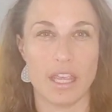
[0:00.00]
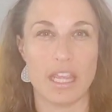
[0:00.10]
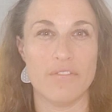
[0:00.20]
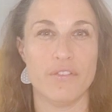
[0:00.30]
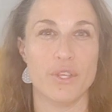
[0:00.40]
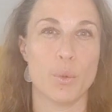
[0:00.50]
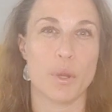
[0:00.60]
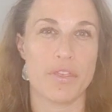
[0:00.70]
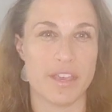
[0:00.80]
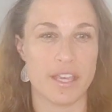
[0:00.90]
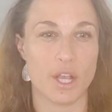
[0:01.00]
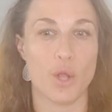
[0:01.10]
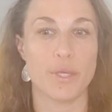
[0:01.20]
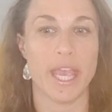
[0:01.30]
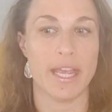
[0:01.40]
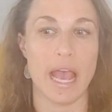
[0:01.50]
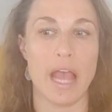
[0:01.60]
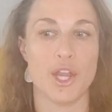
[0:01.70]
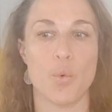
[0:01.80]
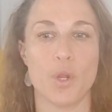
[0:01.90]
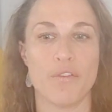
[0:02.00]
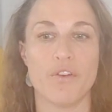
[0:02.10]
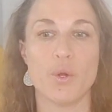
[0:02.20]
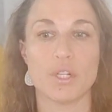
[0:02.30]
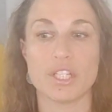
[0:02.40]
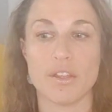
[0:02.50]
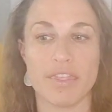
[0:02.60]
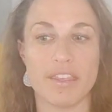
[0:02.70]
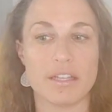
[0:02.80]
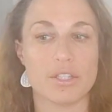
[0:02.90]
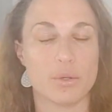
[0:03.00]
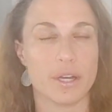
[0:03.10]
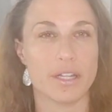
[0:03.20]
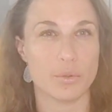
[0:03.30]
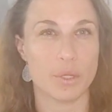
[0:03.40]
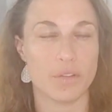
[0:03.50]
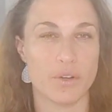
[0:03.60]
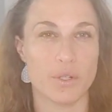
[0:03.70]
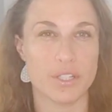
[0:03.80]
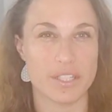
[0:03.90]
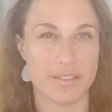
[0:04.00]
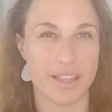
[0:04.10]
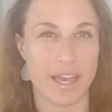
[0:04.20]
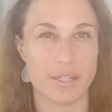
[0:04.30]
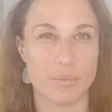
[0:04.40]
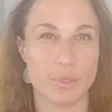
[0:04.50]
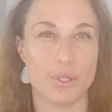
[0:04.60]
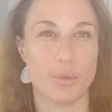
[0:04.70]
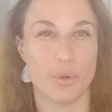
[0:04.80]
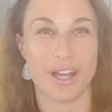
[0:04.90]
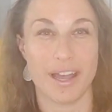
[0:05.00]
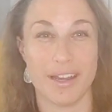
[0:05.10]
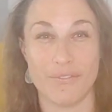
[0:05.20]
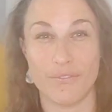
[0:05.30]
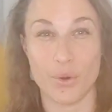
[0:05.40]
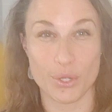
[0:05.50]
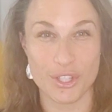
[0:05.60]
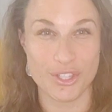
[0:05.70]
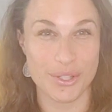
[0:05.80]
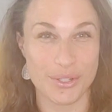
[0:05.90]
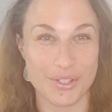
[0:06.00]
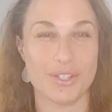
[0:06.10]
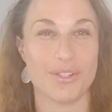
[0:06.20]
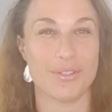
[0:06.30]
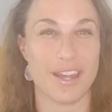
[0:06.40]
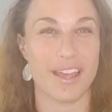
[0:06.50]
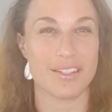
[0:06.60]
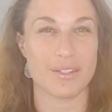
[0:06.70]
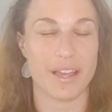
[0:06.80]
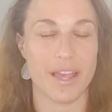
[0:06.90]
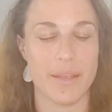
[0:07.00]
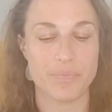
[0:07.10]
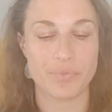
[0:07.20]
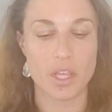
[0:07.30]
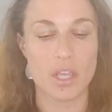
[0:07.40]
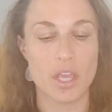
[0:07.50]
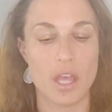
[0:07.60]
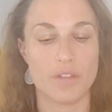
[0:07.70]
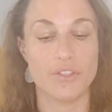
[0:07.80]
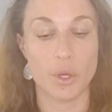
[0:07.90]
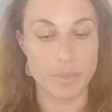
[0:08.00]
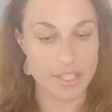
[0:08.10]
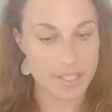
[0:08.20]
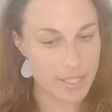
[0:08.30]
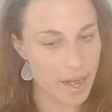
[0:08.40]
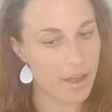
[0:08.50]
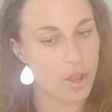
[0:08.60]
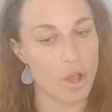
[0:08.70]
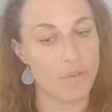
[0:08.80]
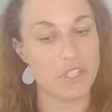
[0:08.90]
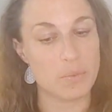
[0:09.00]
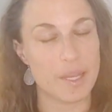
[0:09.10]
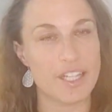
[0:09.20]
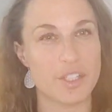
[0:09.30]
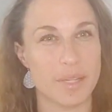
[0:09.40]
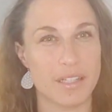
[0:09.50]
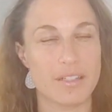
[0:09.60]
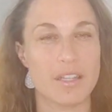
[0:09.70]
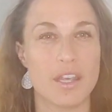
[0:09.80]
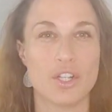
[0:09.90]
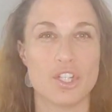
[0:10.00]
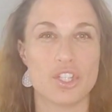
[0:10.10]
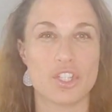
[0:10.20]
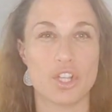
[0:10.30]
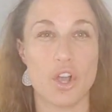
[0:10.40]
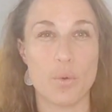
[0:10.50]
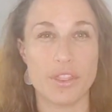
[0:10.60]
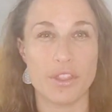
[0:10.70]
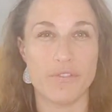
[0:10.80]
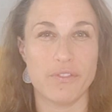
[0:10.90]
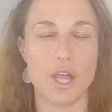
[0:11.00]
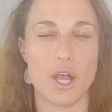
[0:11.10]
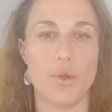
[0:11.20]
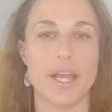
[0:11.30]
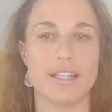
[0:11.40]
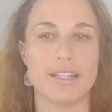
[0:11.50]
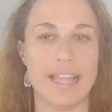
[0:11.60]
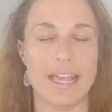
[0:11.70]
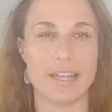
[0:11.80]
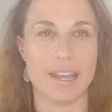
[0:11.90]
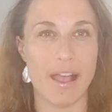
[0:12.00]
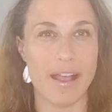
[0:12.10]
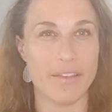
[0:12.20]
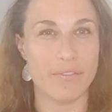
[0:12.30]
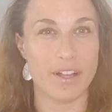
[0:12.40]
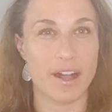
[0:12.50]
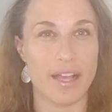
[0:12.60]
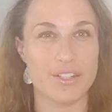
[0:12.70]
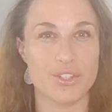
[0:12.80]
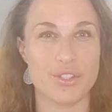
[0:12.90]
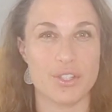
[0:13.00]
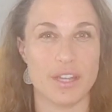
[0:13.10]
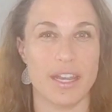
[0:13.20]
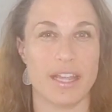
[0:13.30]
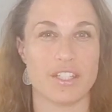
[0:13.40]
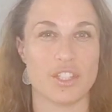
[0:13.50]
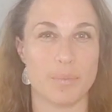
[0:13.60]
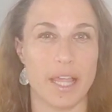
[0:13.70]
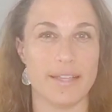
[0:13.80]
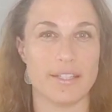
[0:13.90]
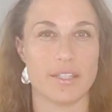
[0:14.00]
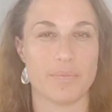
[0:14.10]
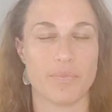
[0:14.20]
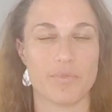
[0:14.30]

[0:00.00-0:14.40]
if you were thinking, okay, I don't wanna focus on this or I don't wanna focus on that, Pluto will kind of force you to do that, okay? Don't be scared of displacement. Just go with the flow and let life guide you to the next place.